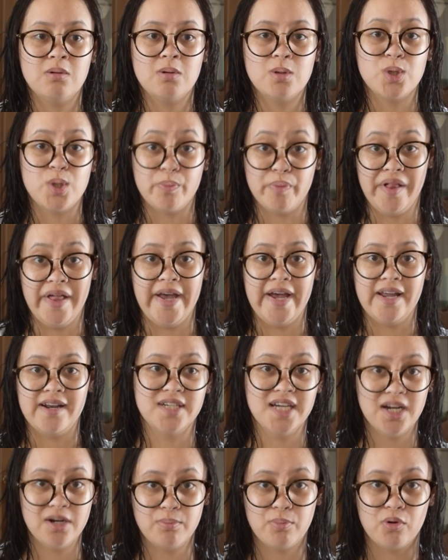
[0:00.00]
the plan.
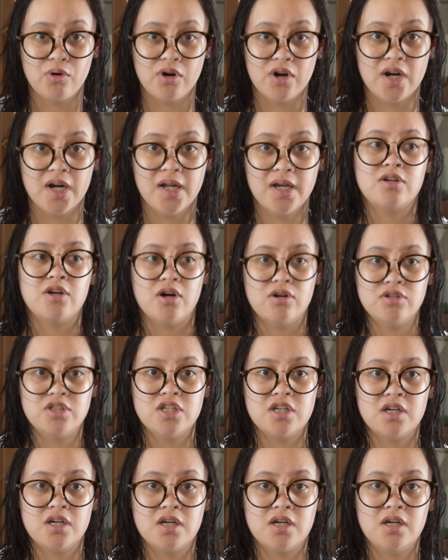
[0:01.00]
Get a board, go
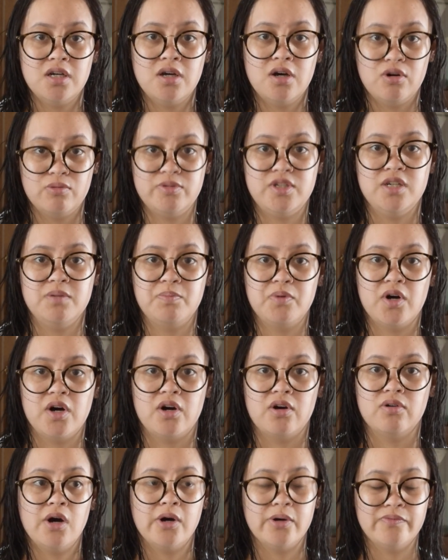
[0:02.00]
to Home
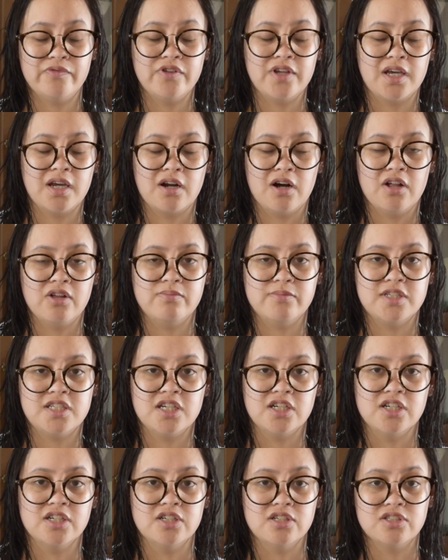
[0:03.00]
Depot, hopefully get all the
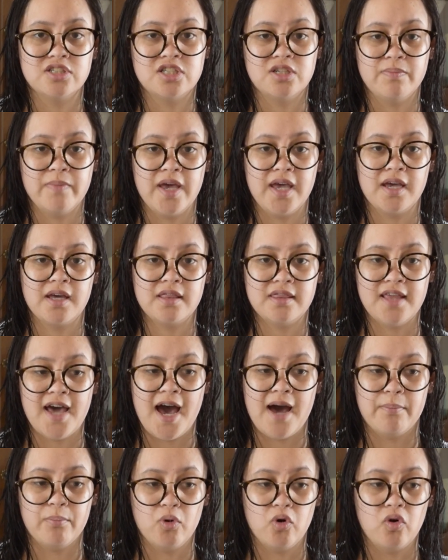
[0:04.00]
materials to make
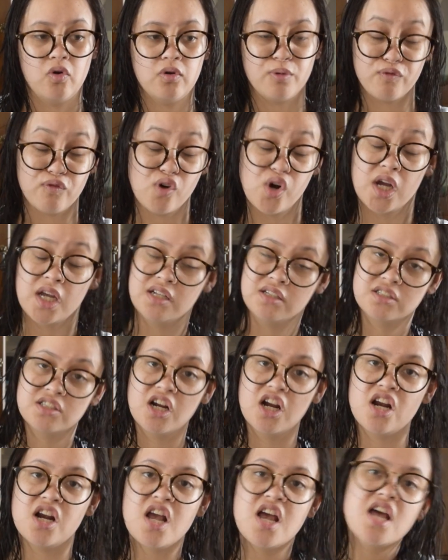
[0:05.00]
that mold before we can
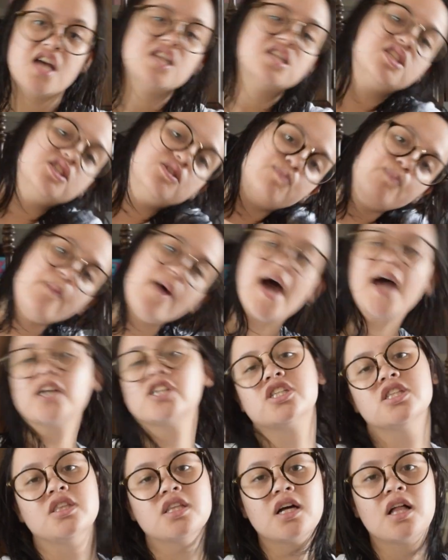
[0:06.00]
start smashing the